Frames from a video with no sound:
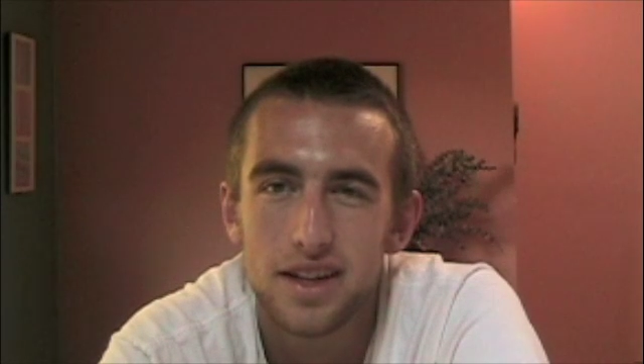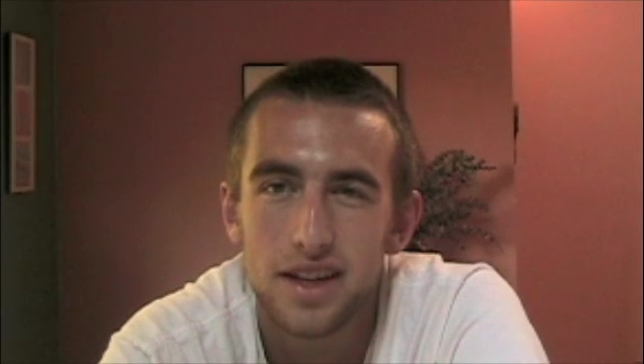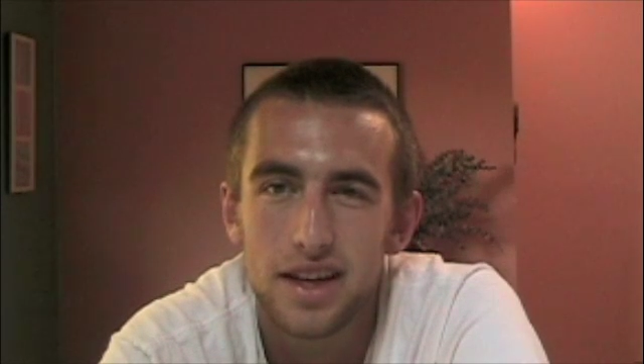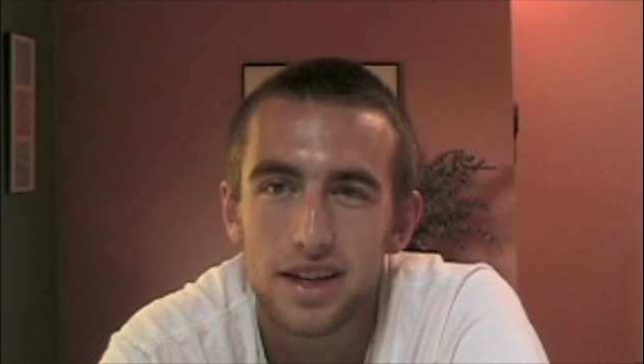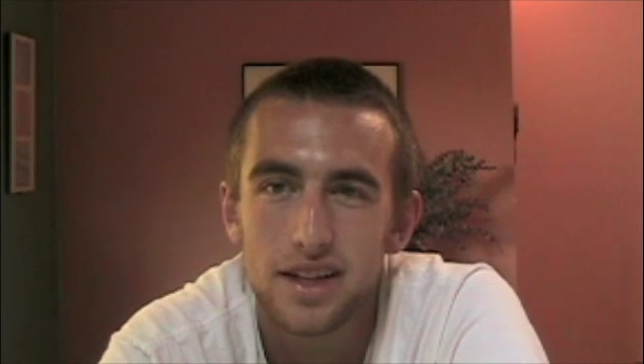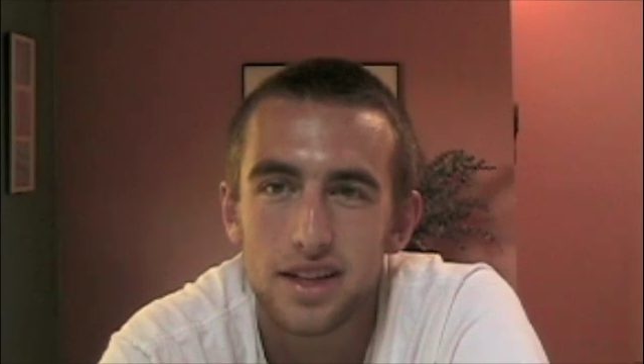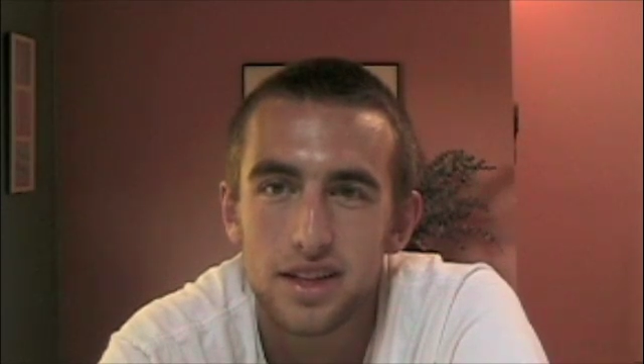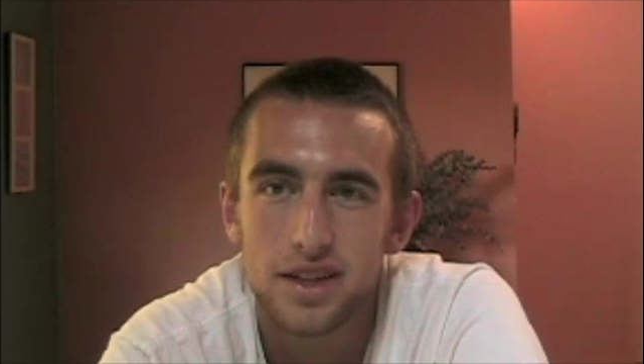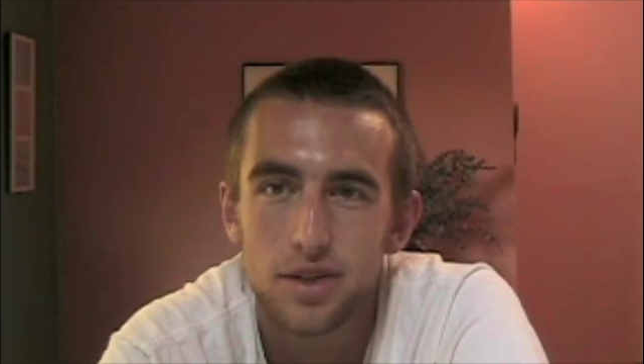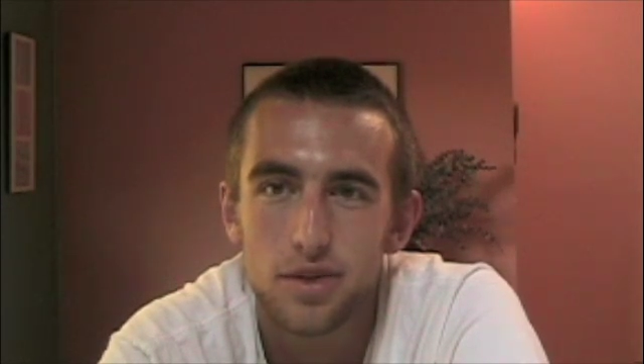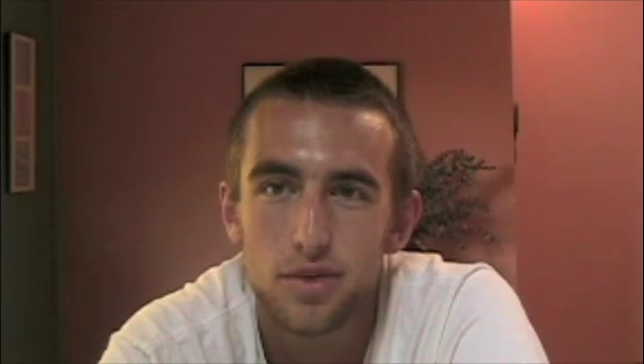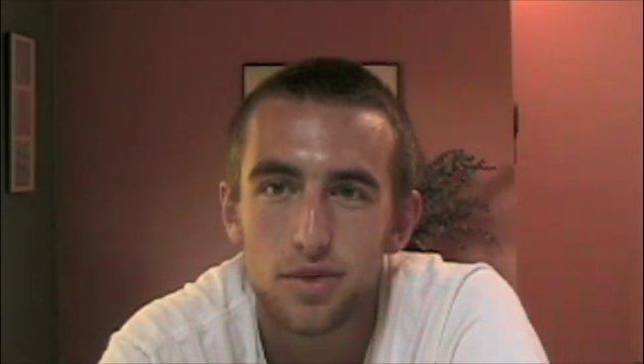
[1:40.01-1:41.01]
to
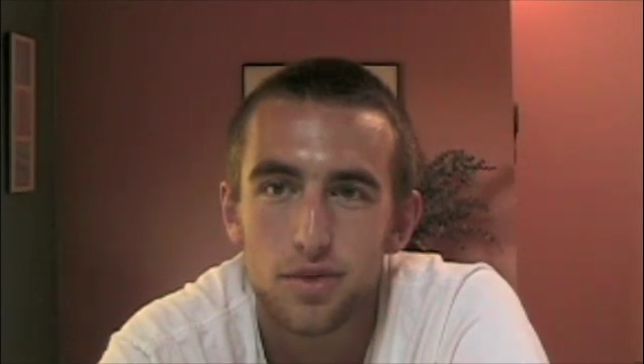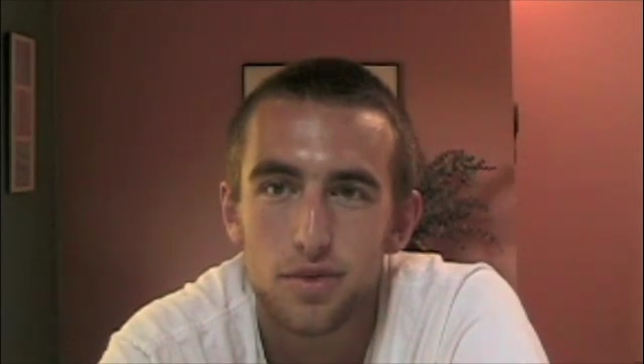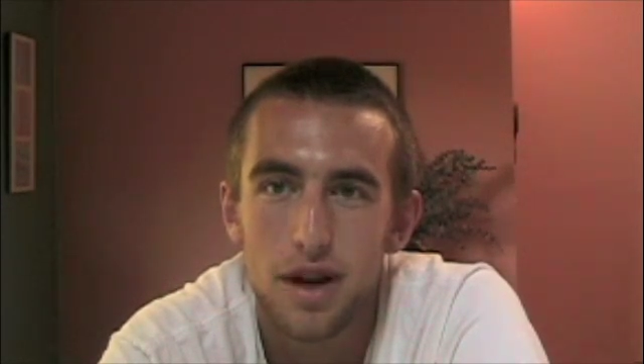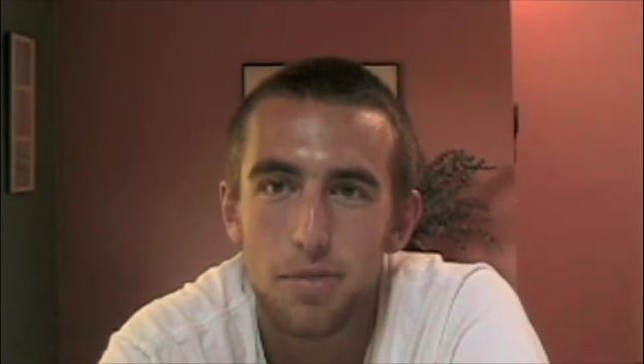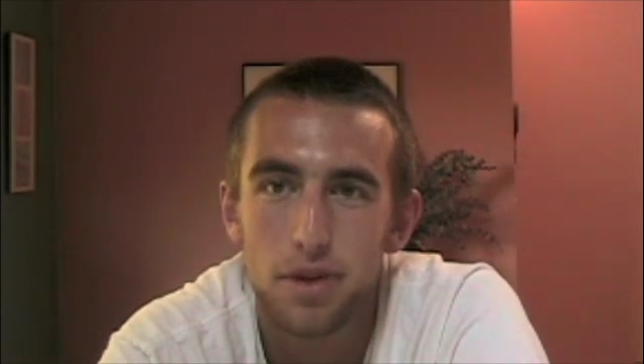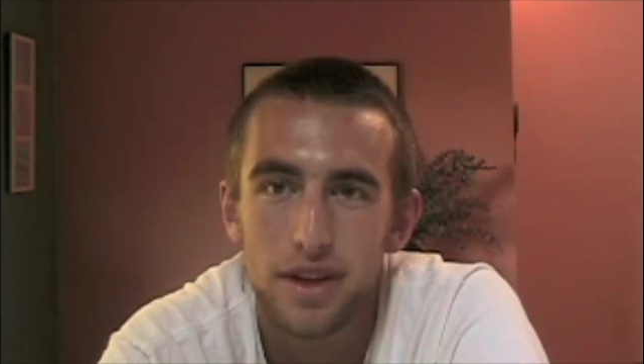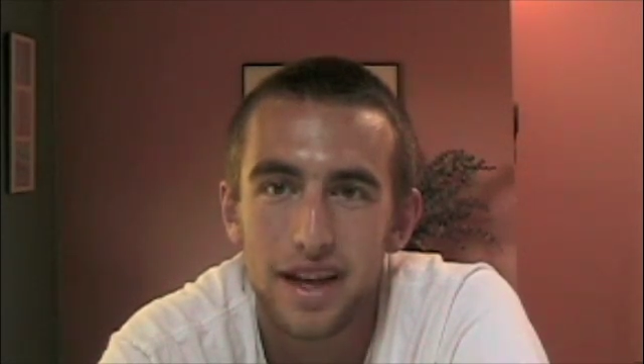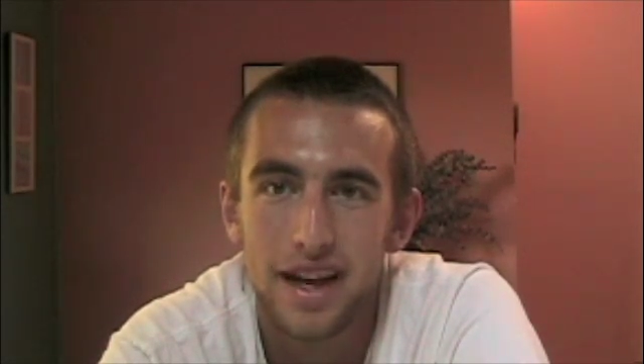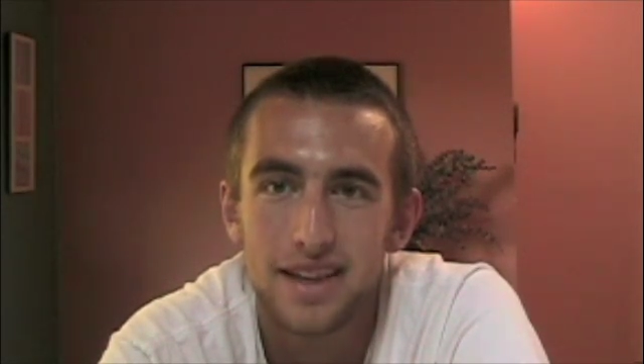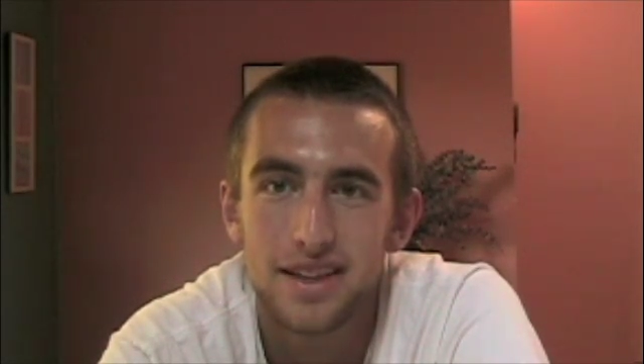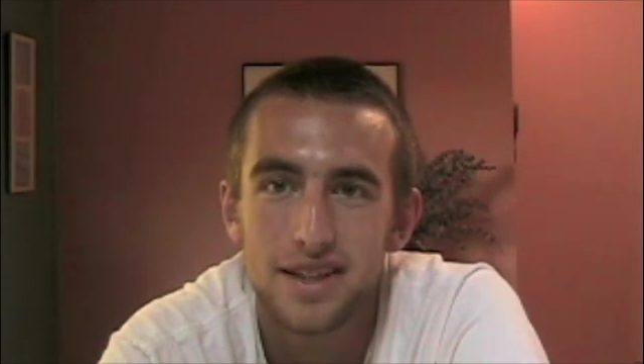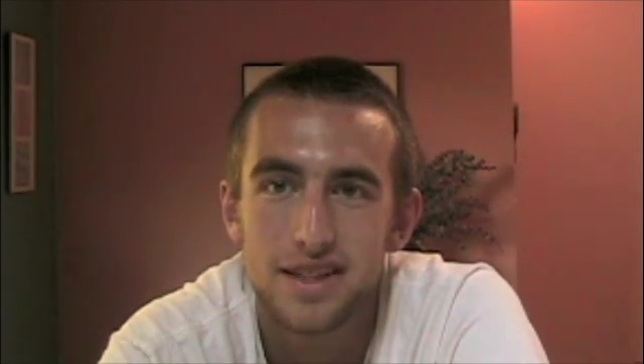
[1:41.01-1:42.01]

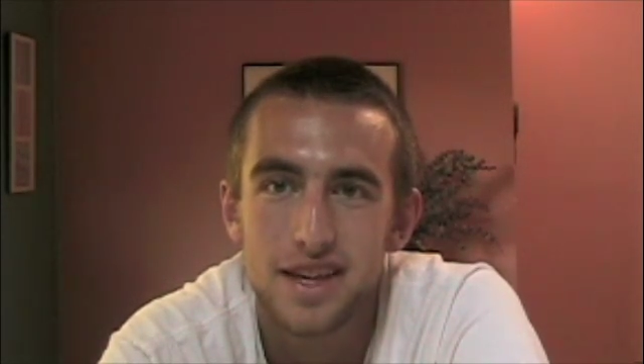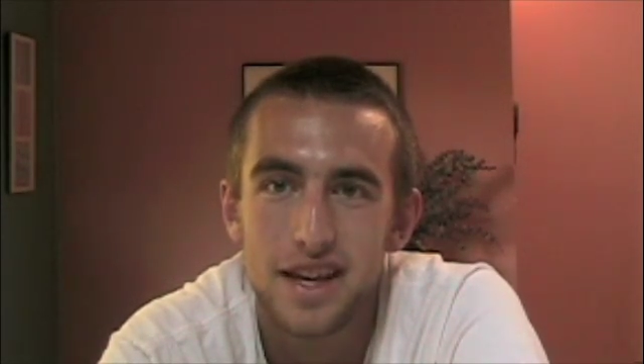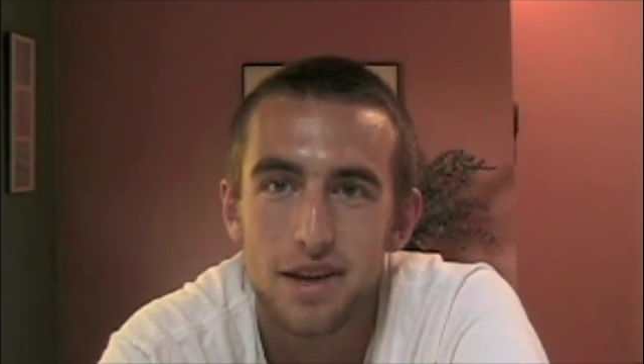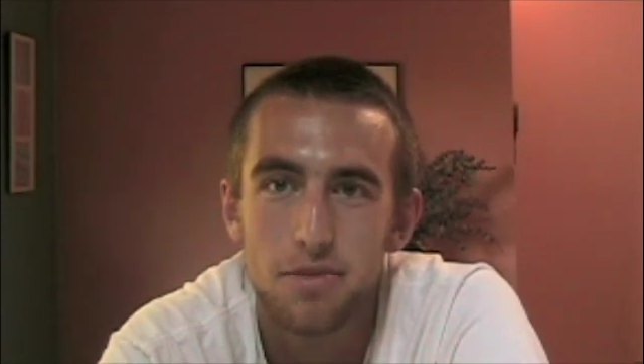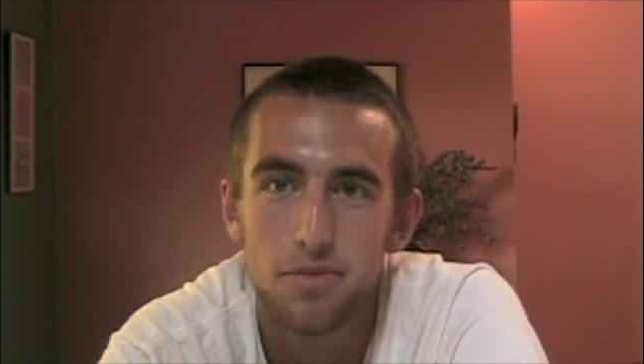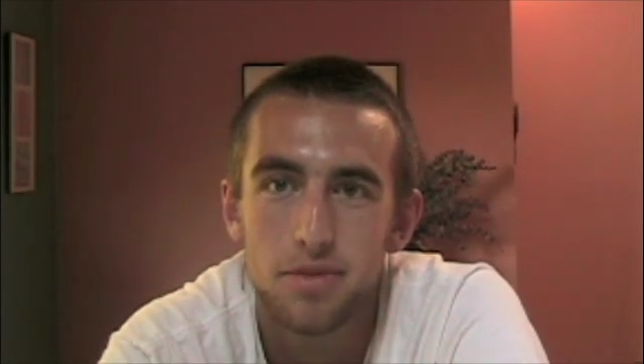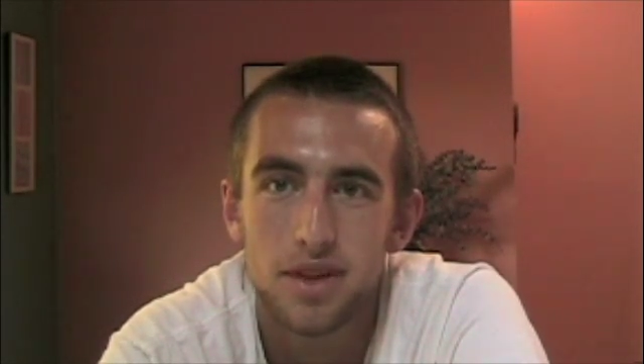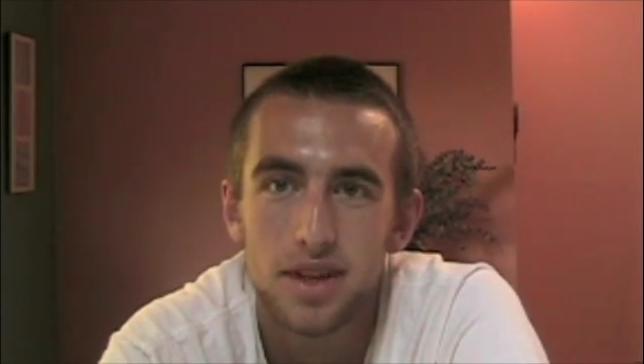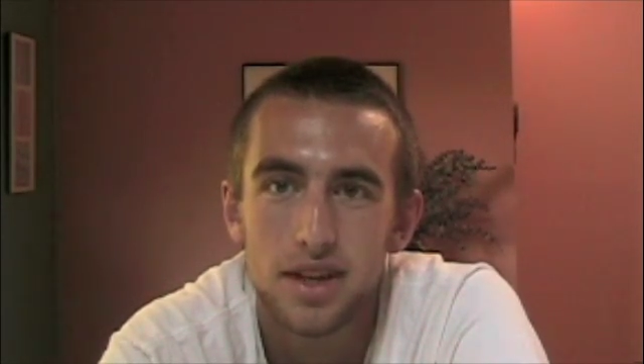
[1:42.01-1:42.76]
replicate the same